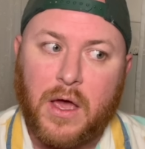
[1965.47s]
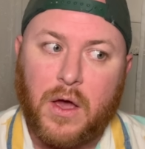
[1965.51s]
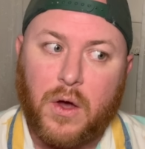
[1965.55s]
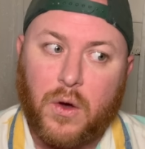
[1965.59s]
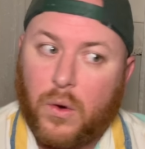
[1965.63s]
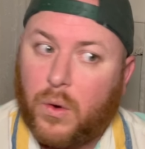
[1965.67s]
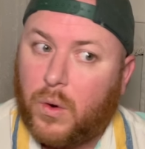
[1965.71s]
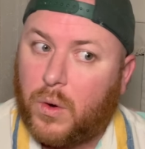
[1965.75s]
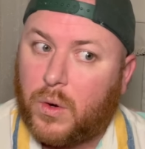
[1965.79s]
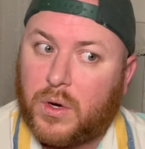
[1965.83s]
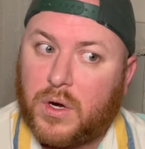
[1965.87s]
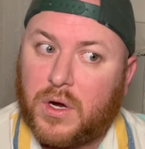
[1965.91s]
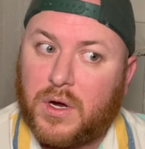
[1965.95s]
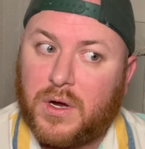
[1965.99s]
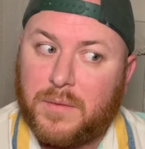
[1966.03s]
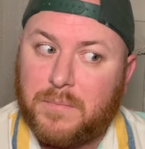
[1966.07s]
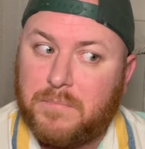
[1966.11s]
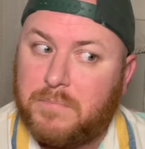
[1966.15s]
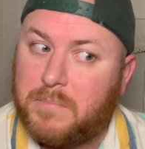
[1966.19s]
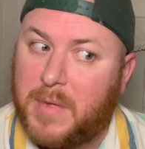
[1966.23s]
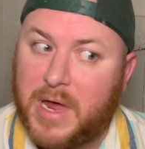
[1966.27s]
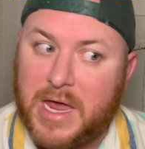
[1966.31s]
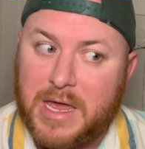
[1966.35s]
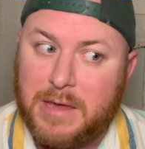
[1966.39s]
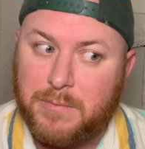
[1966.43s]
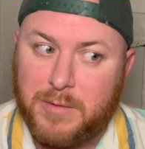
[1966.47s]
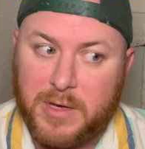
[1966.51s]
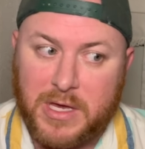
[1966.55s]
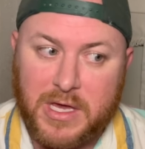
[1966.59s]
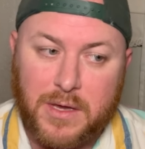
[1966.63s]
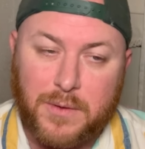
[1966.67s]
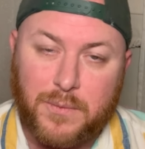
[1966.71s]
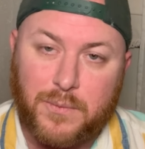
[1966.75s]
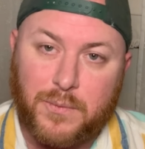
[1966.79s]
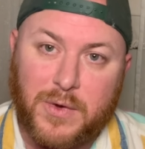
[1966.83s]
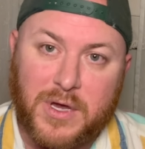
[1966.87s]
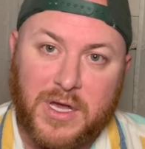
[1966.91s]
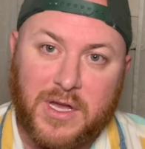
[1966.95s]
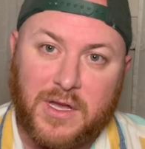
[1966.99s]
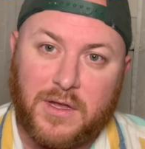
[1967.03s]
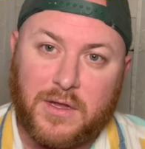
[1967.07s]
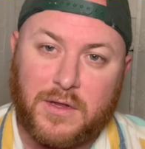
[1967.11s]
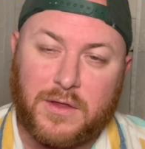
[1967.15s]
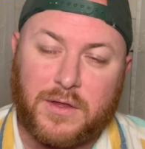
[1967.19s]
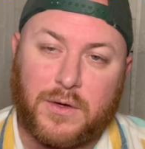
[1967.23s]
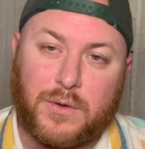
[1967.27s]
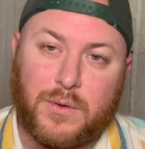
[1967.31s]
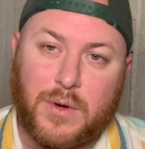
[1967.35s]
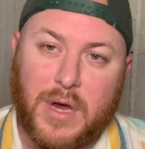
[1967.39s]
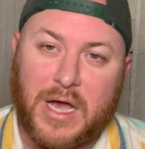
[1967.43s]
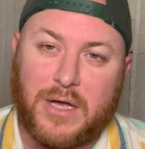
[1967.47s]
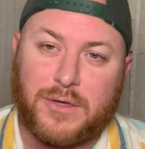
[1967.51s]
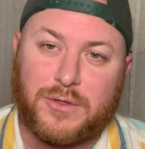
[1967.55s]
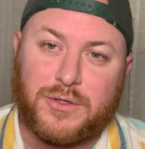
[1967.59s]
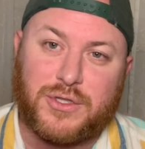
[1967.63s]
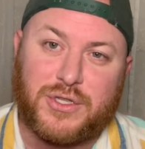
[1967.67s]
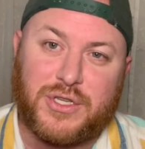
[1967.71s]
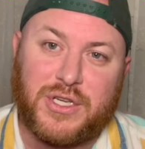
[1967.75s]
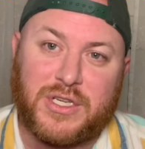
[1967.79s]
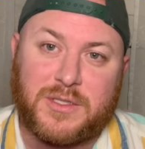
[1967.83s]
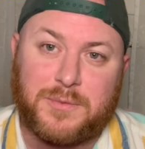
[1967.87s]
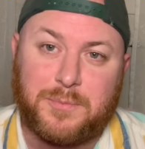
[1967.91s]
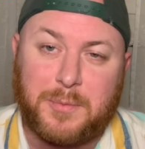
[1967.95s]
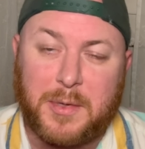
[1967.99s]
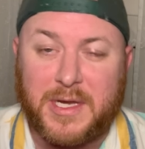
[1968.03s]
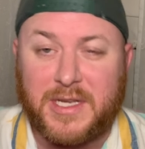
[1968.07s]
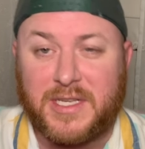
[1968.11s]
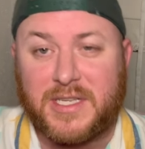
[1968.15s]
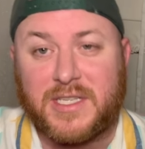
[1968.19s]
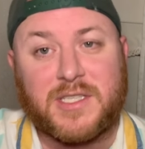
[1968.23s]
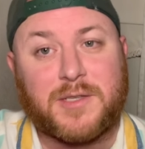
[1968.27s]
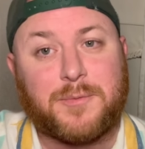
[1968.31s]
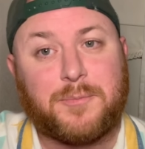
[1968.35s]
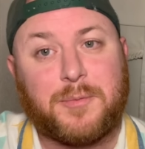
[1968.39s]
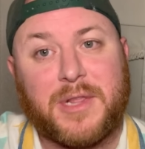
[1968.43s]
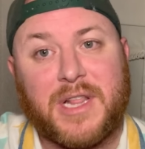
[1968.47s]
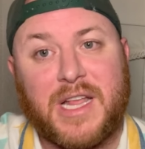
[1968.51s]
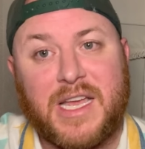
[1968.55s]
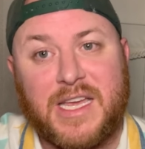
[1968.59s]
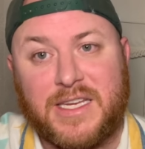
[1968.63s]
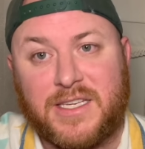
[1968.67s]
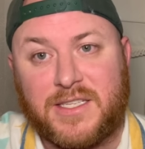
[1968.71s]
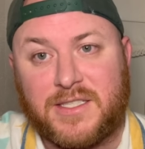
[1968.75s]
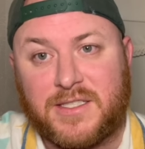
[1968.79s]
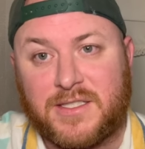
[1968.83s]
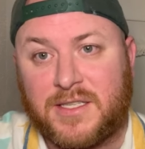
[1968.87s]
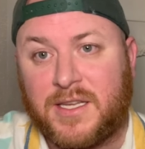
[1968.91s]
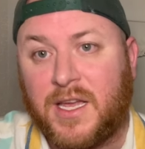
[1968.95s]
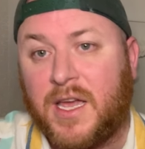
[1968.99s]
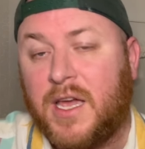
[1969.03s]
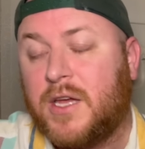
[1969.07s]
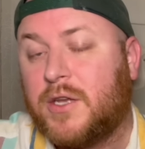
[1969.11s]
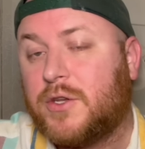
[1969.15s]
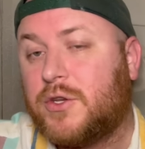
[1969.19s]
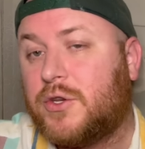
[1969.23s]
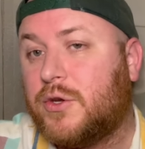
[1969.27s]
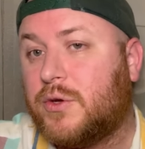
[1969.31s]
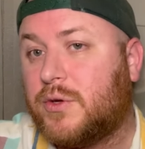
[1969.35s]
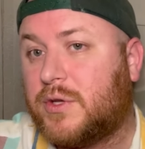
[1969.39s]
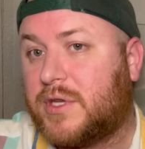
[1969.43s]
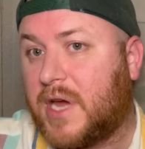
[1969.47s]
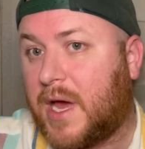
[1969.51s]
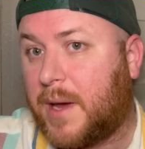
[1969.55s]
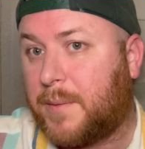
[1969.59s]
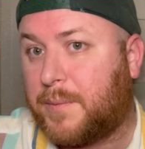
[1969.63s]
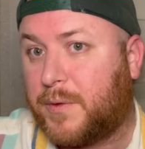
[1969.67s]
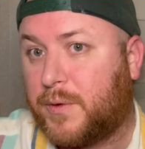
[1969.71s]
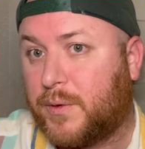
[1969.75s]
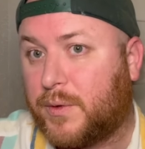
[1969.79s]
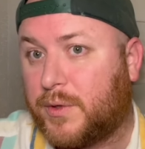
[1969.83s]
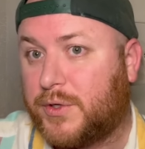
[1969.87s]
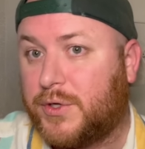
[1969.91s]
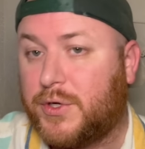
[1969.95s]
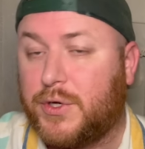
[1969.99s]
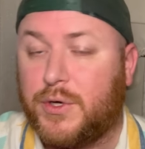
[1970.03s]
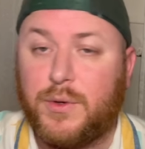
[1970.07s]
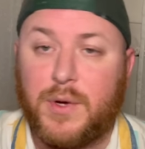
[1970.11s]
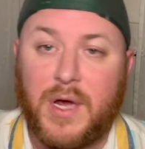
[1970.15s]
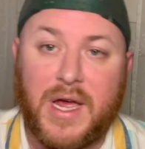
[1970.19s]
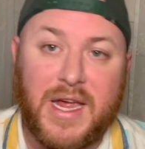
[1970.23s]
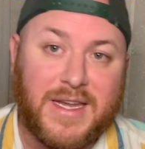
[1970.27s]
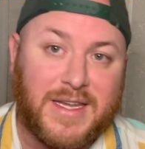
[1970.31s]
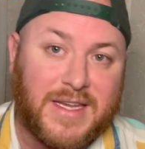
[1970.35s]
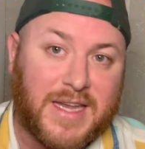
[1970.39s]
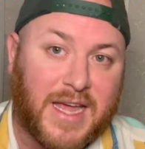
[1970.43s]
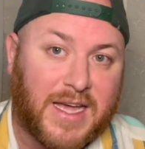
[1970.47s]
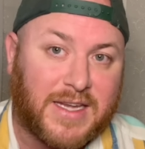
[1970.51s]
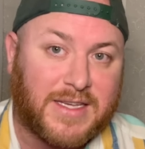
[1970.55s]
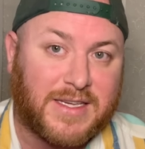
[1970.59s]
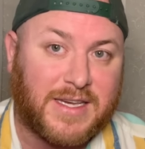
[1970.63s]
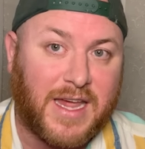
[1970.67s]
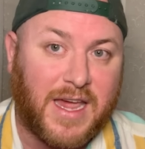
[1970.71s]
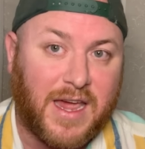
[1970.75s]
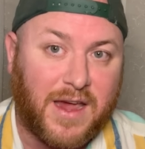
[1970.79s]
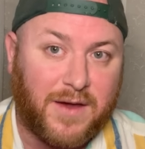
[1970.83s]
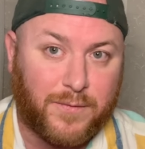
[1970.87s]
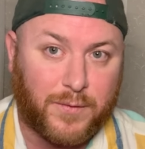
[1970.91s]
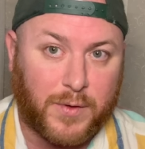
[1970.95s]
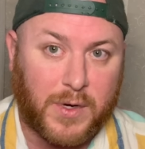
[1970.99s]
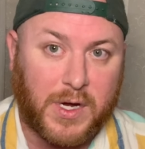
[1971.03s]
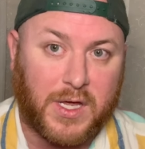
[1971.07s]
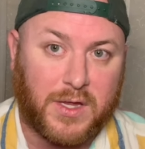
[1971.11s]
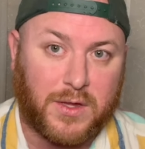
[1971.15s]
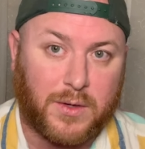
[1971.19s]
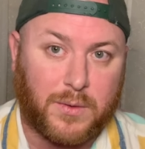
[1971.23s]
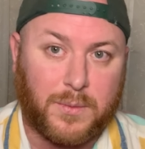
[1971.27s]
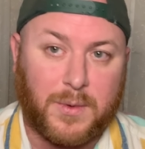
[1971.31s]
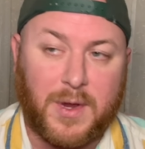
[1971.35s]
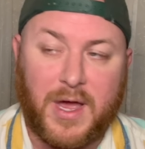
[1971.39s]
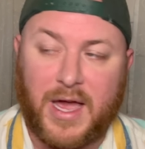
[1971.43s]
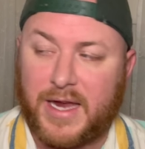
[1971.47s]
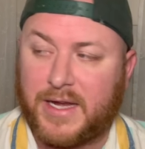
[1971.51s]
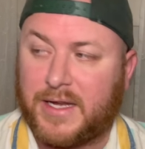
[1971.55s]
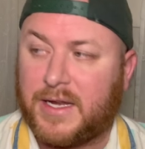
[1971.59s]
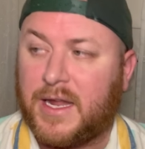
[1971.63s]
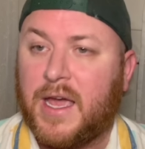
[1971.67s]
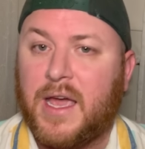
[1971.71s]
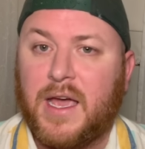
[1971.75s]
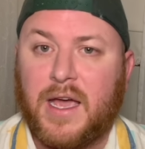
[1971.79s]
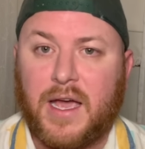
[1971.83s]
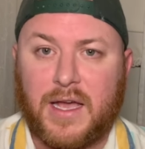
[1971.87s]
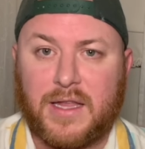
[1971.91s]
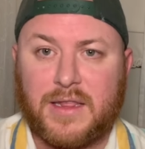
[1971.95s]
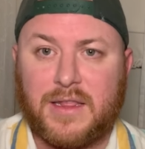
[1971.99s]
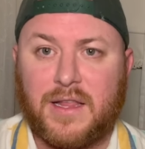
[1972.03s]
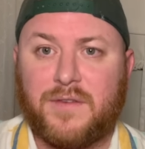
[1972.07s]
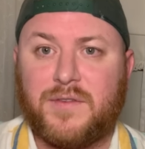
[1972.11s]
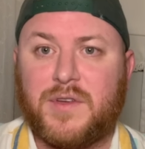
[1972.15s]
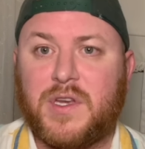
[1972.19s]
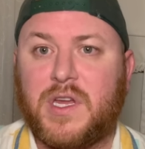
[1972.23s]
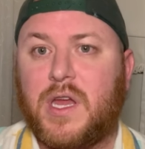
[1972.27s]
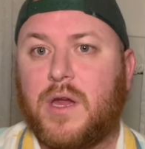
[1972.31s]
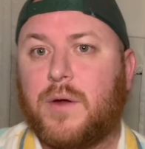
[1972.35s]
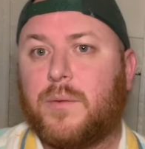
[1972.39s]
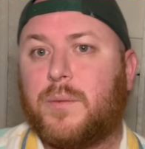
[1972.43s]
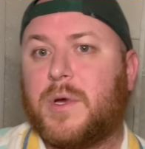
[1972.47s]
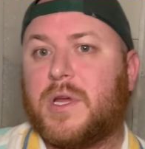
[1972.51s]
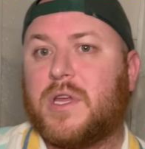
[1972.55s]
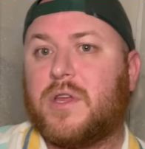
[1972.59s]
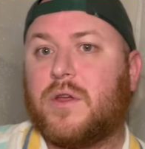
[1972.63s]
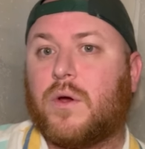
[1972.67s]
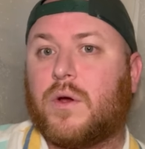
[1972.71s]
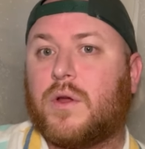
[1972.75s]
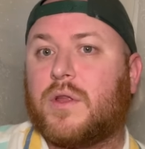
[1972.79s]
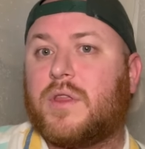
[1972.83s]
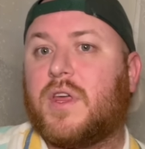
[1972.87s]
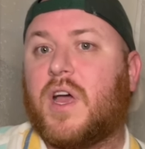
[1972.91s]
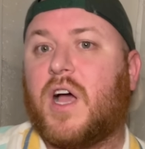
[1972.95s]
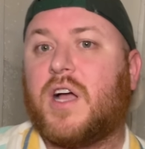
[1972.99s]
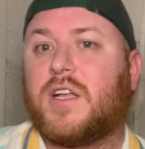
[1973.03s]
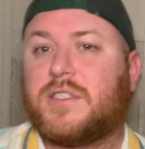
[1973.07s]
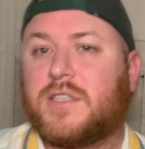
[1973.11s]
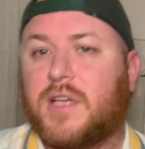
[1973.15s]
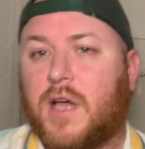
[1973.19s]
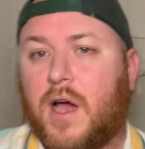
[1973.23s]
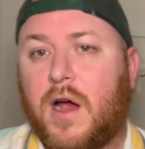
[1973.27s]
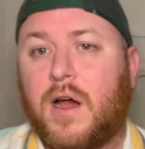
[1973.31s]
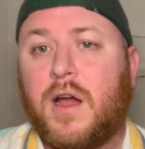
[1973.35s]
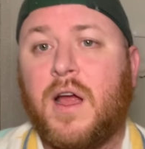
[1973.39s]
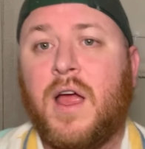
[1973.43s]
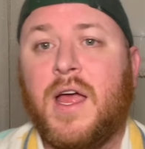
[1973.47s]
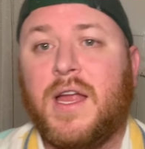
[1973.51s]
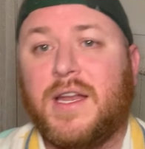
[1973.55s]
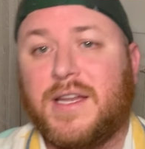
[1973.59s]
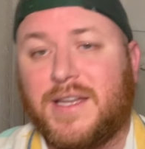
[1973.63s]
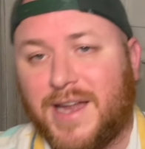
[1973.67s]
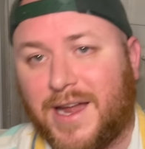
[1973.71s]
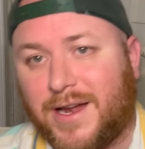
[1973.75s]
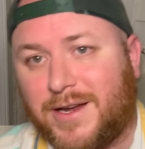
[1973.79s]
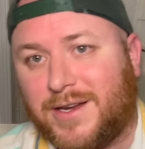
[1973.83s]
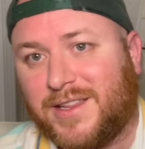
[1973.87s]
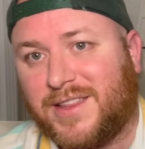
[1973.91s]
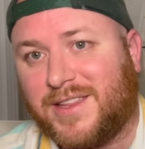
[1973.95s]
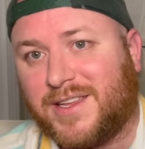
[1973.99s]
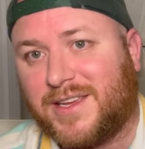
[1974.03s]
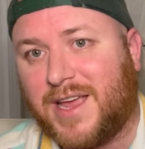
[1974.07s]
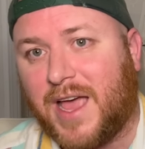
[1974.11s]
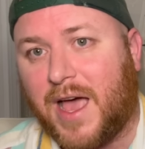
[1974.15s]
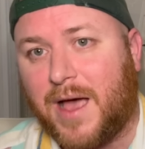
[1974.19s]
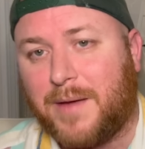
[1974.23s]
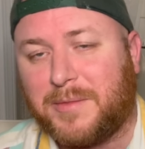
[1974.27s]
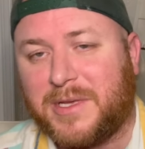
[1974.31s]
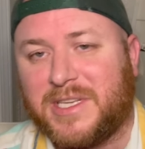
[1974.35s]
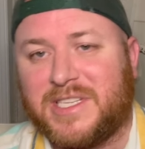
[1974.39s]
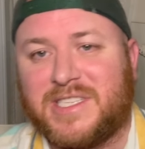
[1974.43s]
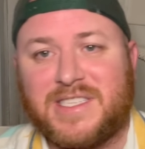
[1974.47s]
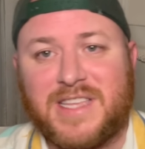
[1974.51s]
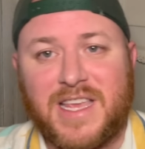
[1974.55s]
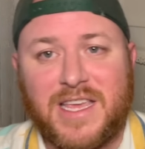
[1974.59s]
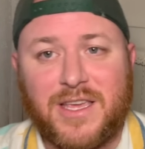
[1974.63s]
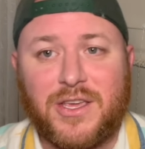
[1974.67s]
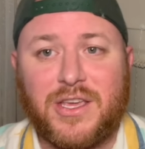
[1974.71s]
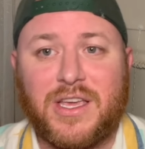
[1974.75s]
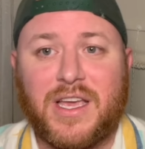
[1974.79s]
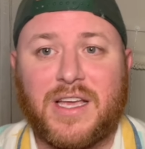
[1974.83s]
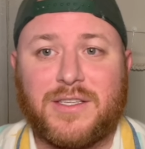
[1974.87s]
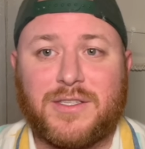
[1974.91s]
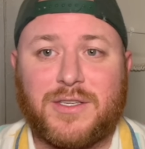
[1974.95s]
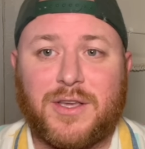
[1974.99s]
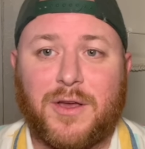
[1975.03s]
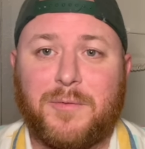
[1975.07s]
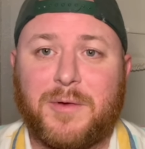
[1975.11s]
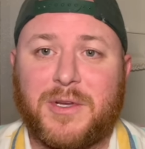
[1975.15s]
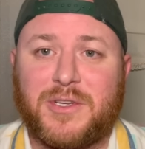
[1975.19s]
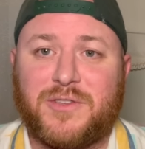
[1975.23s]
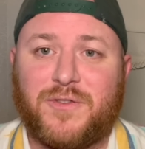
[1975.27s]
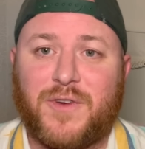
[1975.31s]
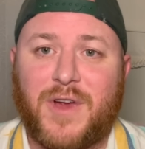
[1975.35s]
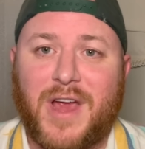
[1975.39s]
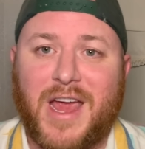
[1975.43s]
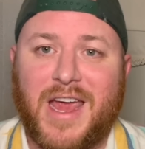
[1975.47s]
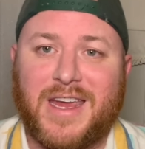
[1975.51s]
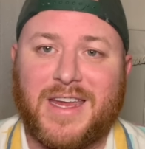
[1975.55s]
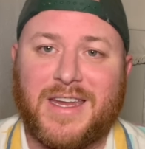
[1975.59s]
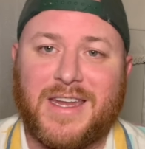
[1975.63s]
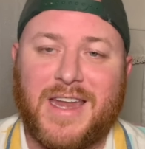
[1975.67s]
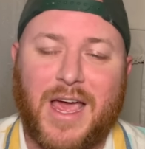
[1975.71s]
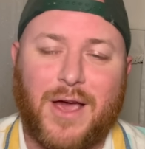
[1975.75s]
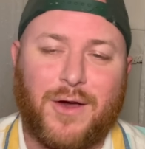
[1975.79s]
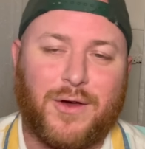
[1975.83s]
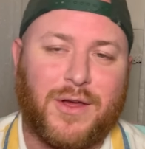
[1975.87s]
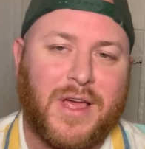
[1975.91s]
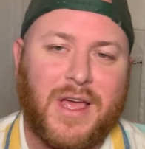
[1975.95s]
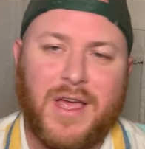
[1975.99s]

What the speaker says: Or maybe will the crowds just be displaced to Top Thrill 2 and not to every other ride? I'd love to hear what your thoughts are down in the comments. Thank you guys so much for hanging out.